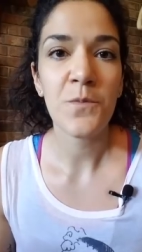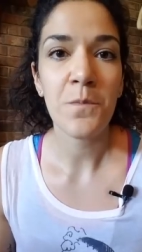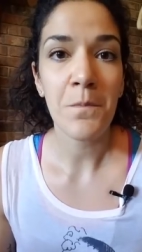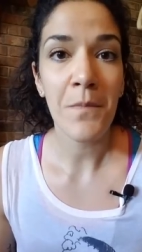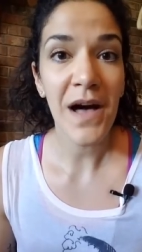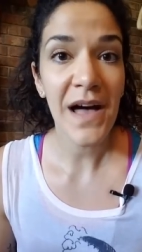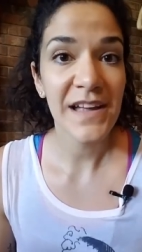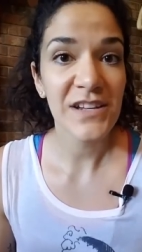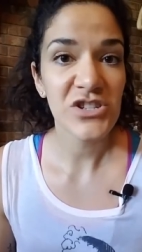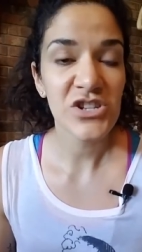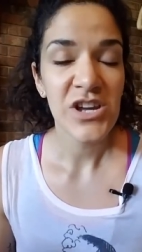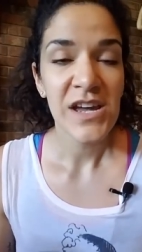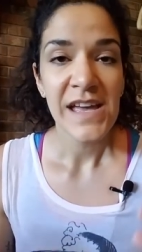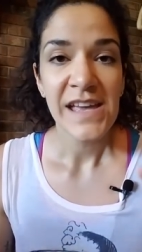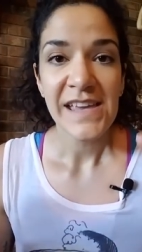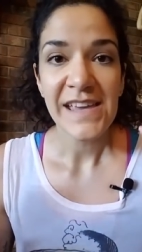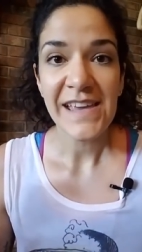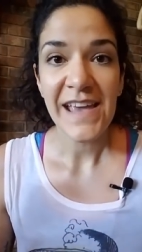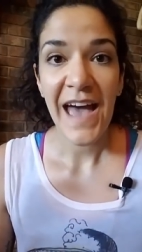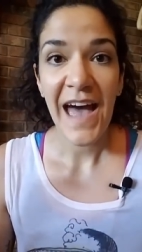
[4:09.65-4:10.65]
much,
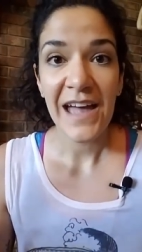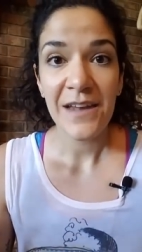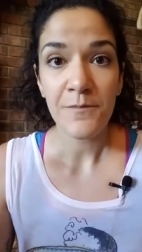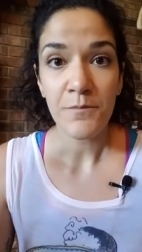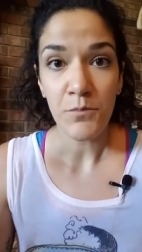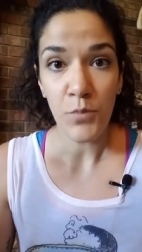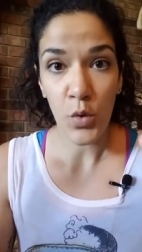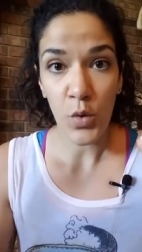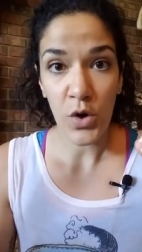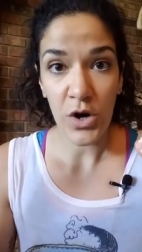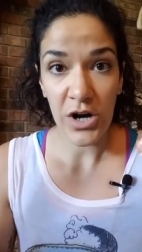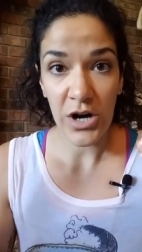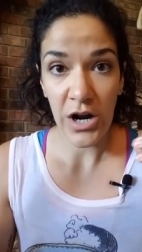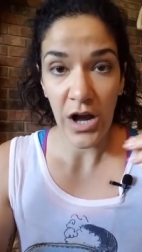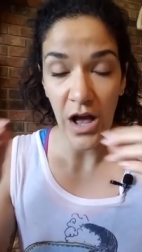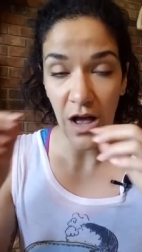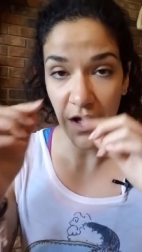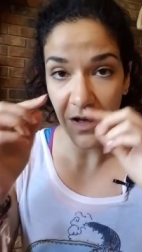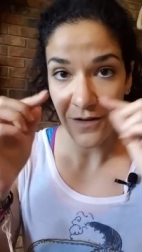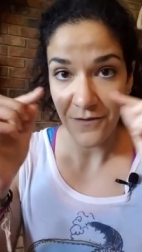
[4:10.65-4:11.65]
he had
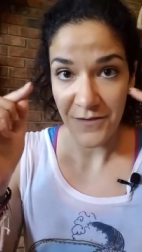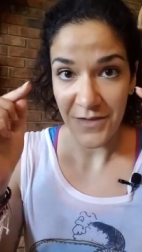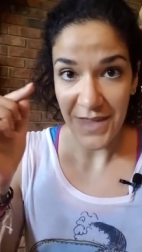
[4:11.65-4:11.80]
more of